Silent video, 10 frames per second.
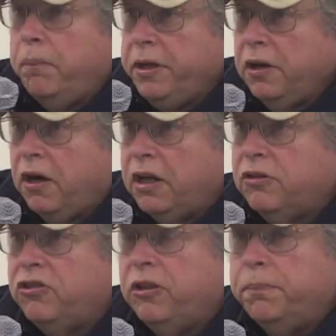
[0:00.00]

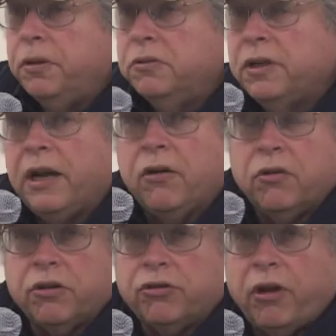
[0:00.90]
beyond simple,
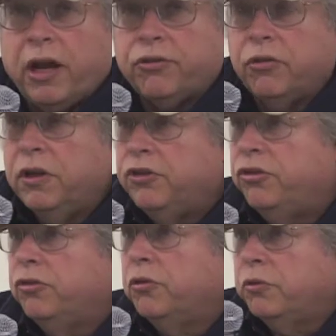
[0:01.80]
narrow contractual
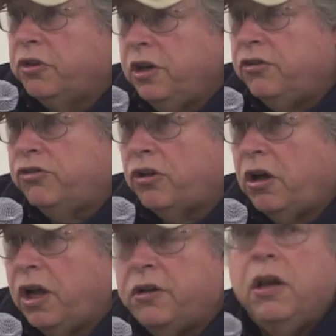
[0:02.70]
issues in which each
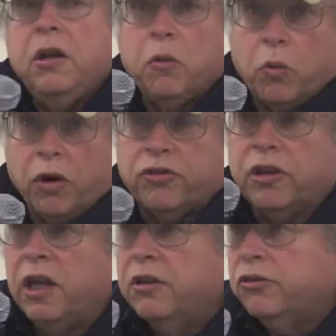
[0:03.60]
side works
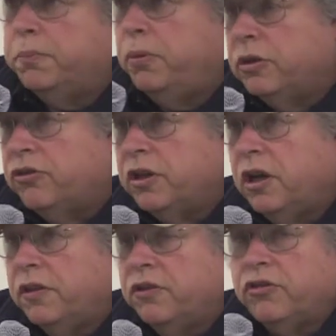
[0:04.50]
together, supports the
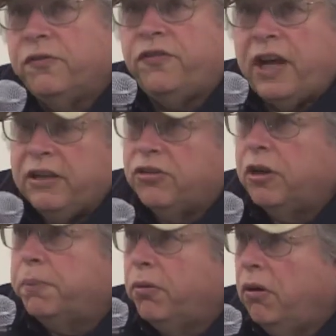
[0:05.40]
others, and fights
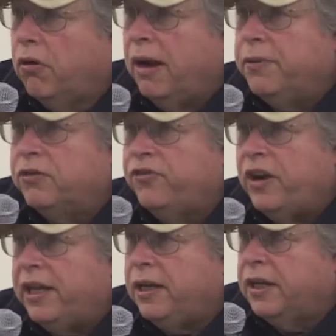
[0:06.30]
on a program that's
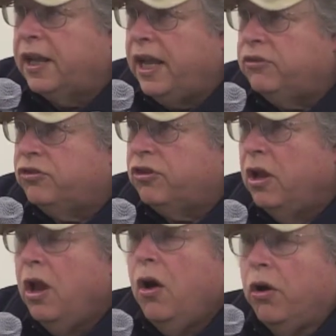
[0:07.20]
fighting against
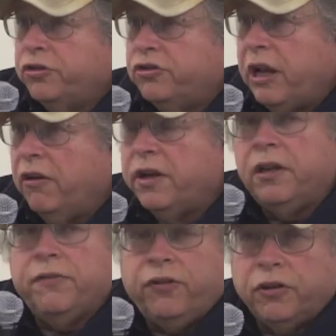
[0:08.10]
austerity
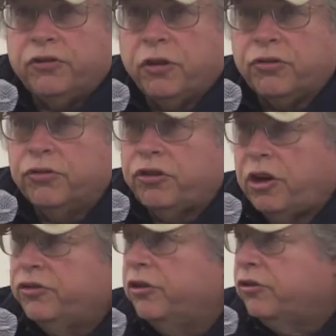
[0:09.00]
and for social
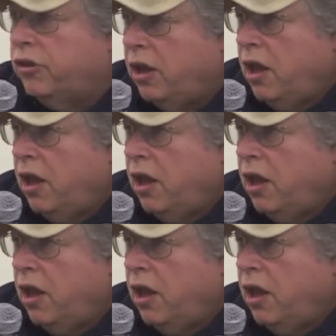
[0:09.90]
justice.